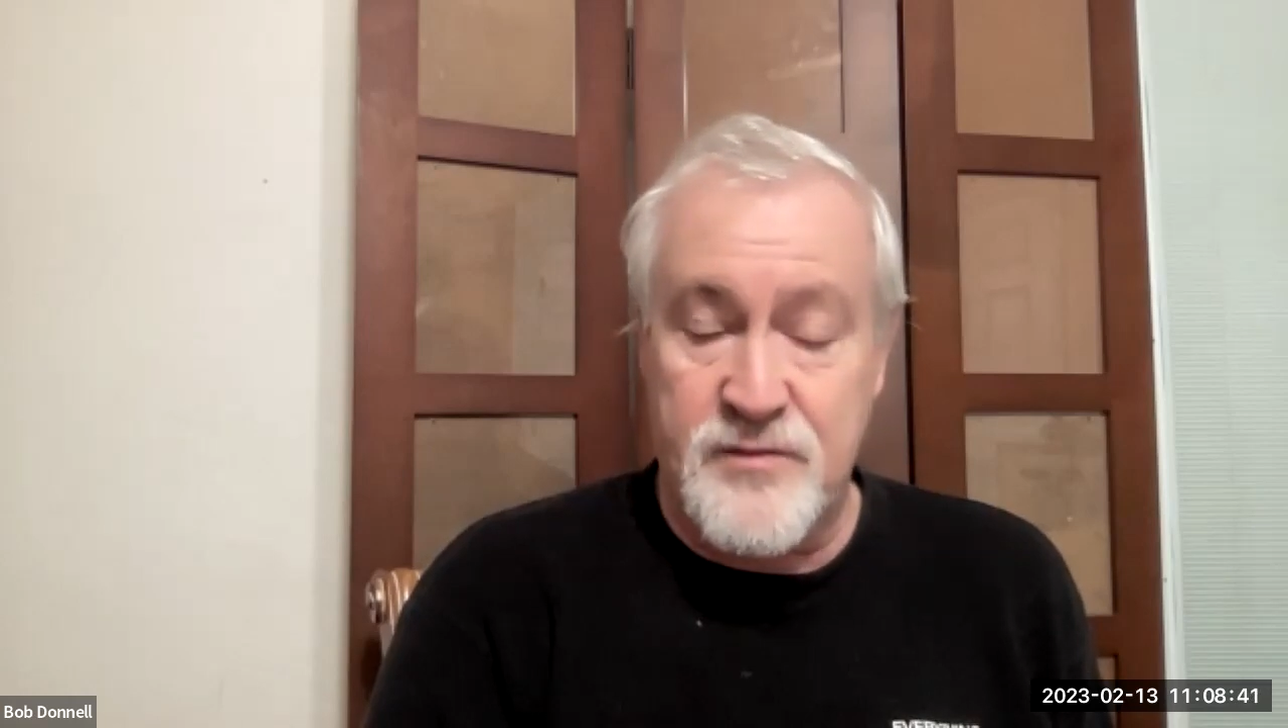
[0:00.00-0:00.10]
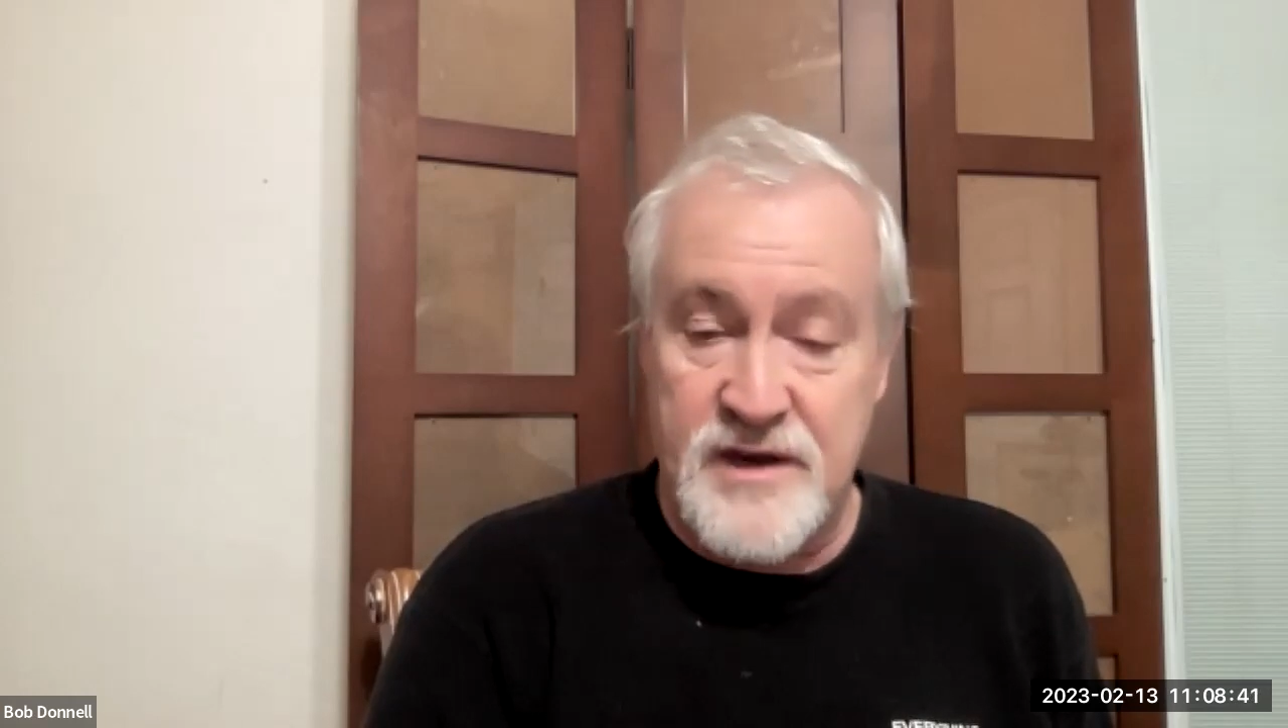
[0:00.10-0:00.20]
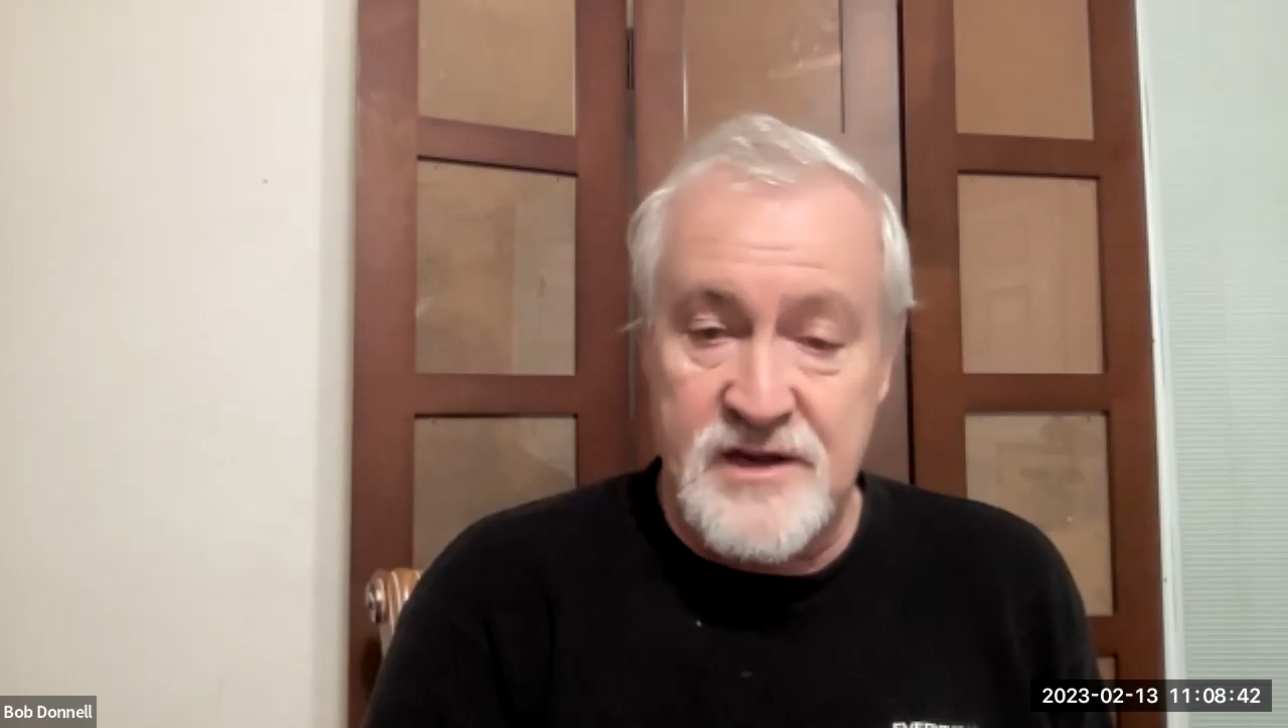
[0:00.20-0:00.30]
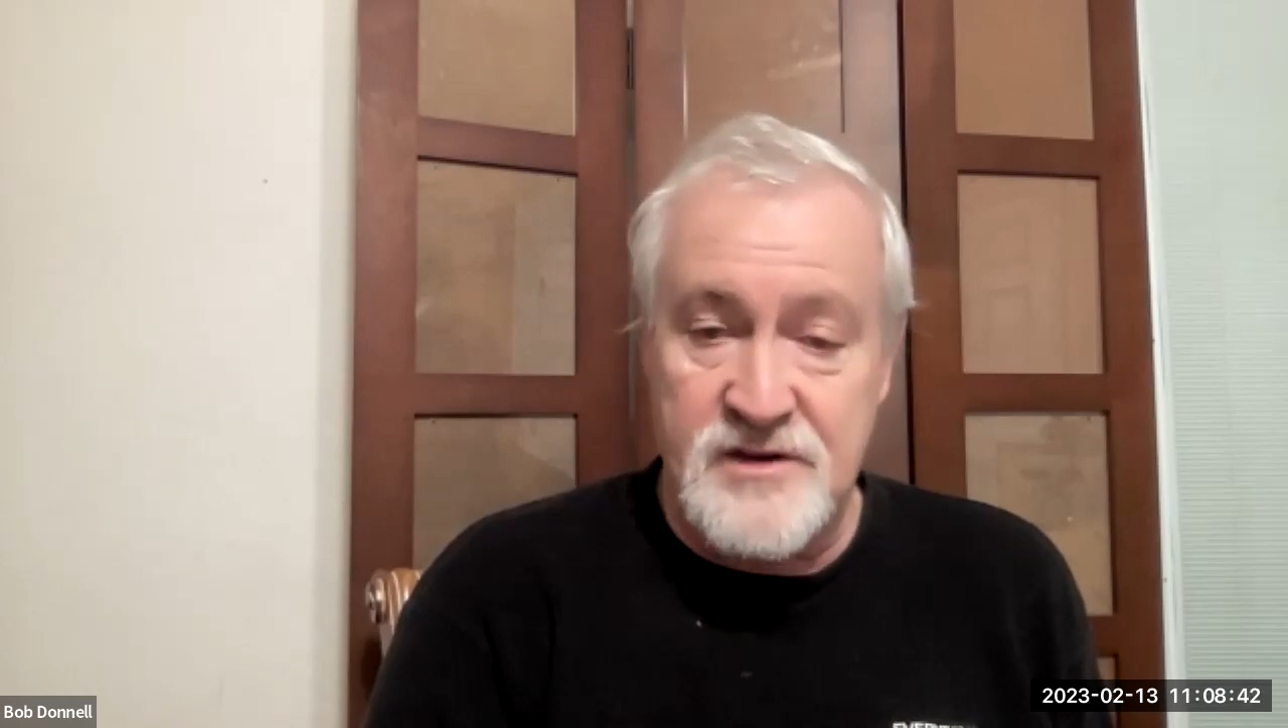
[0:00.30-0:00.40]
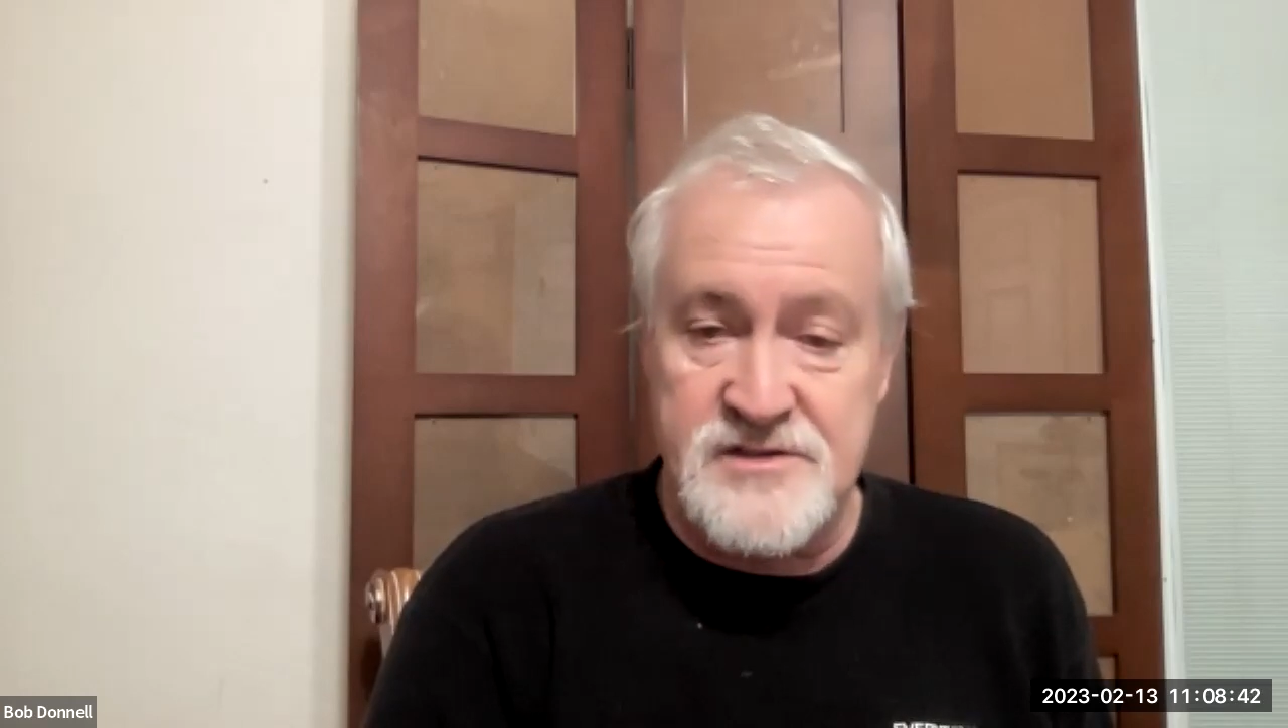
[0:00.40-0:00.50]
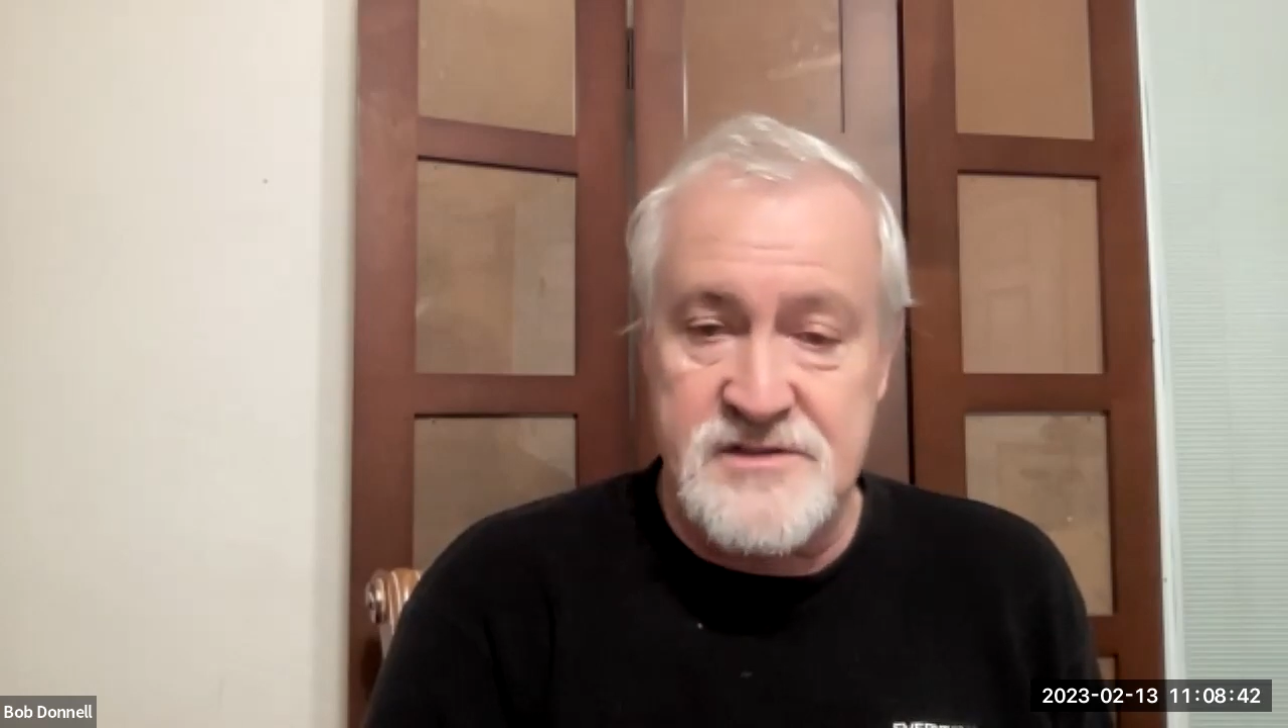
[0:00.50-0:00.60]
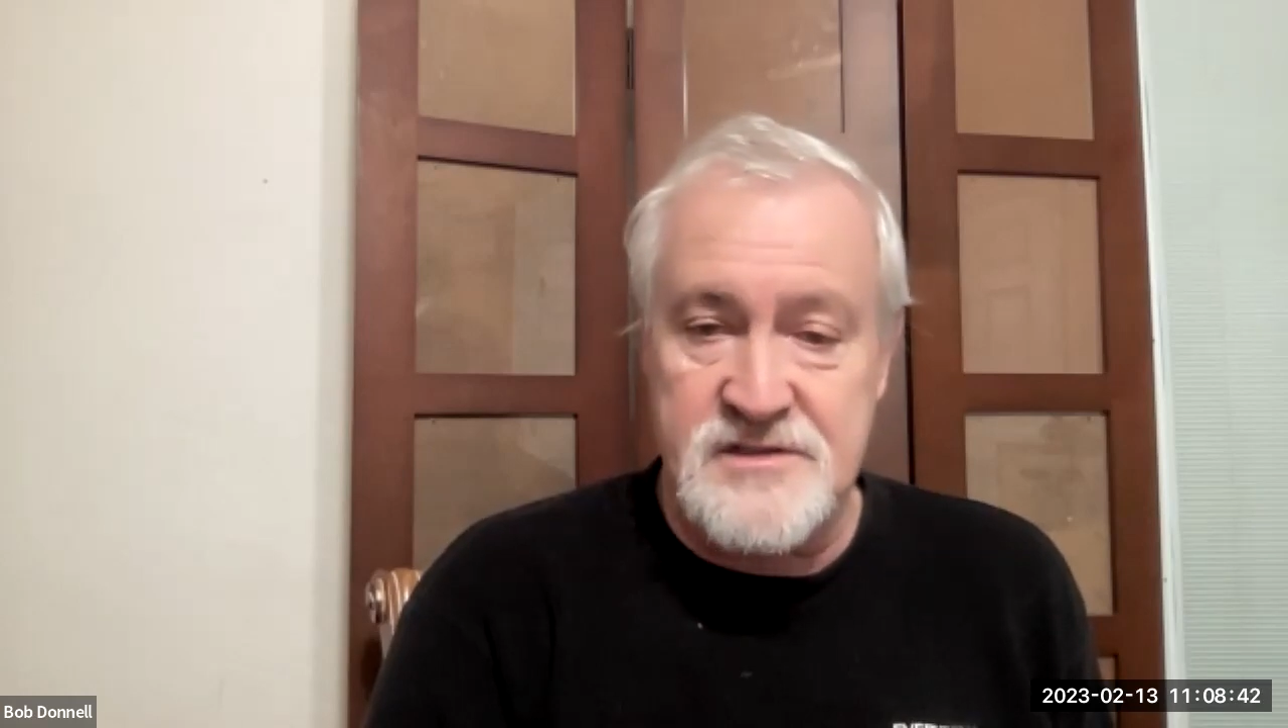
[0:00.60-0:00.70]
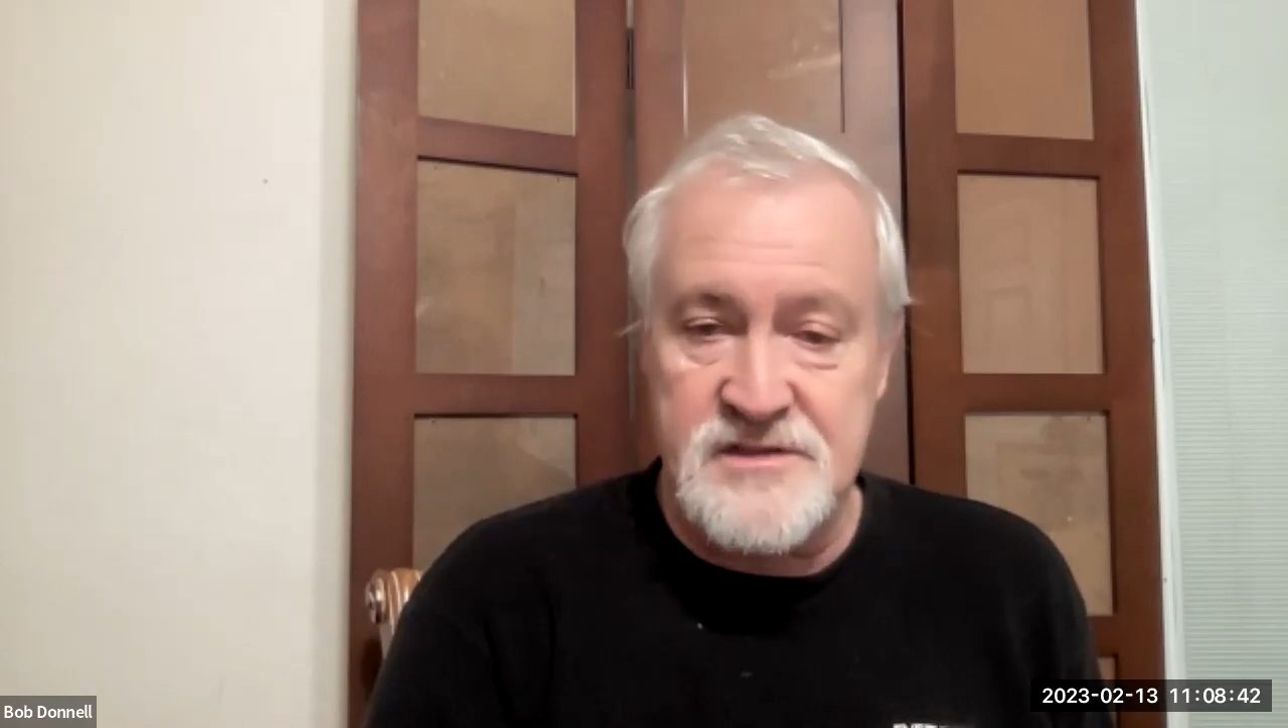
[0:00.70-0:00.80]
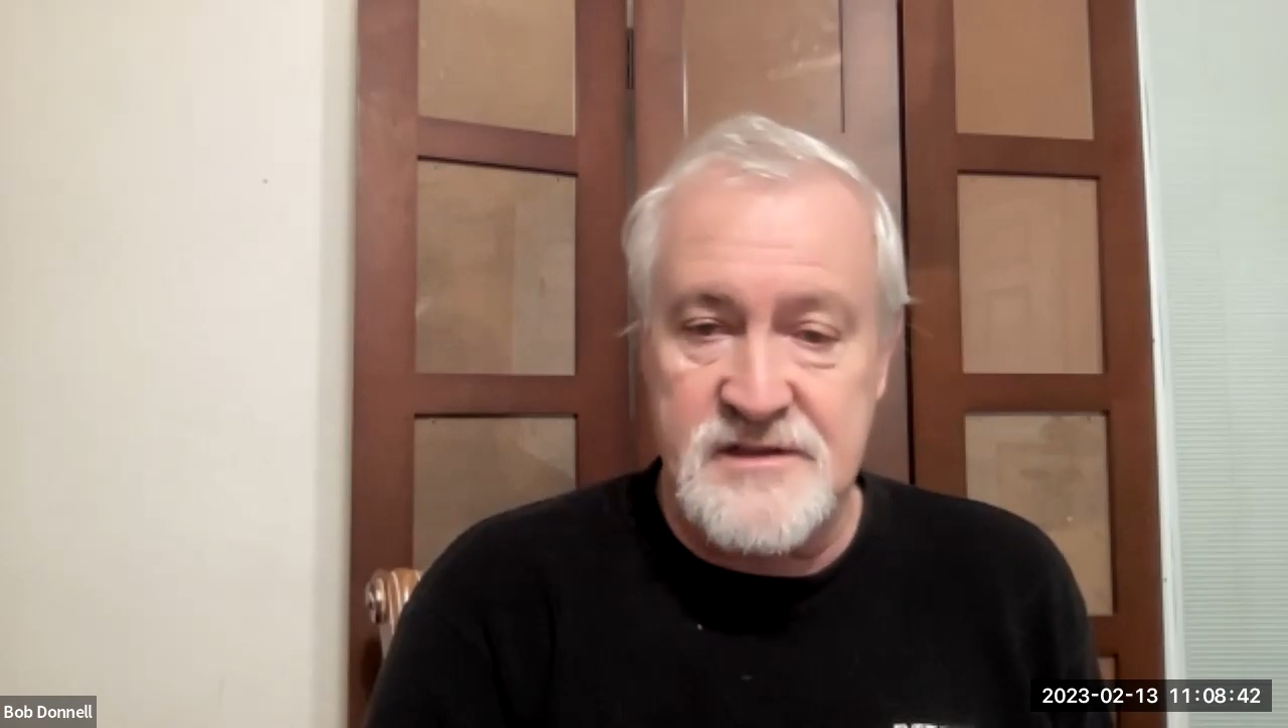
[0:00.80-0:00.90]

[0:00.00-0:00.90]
three years.